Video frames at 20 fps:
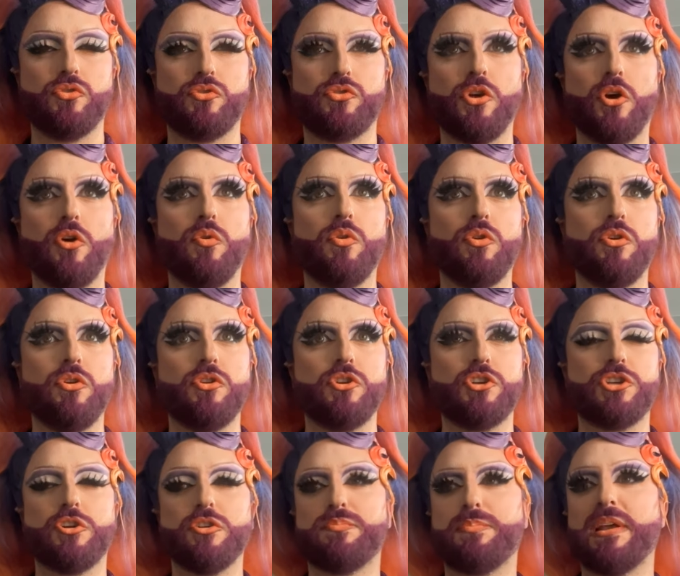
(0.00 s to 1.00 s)
So
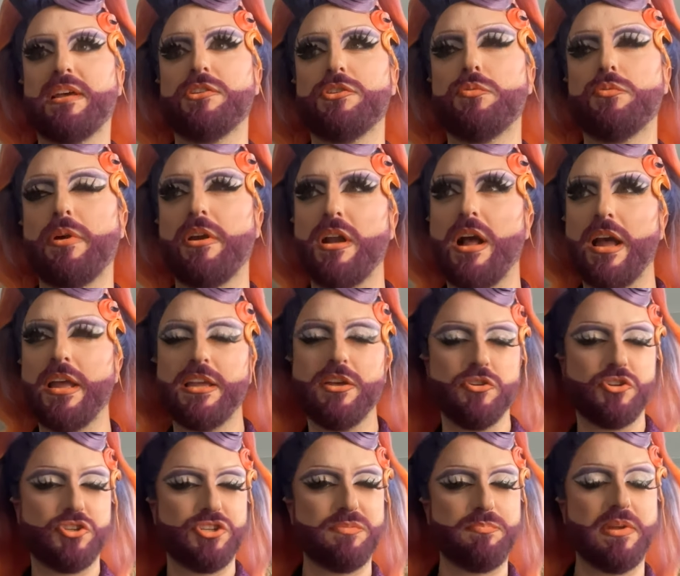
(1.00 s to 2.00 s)
she goes, because you're wearing high
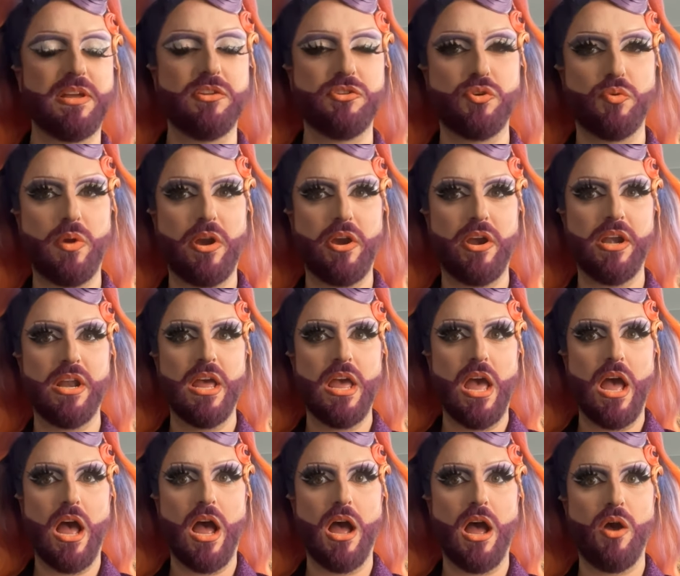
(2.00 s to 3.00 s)
heels, just because you're wearing
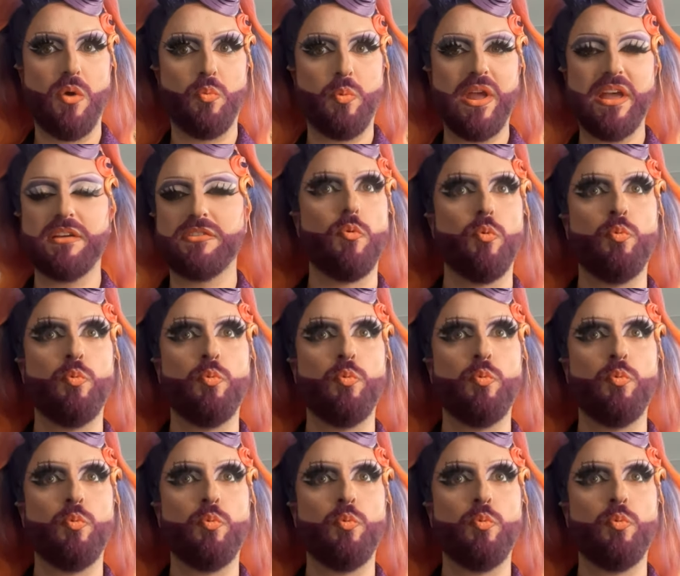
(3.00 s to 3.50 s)
uh, wigs.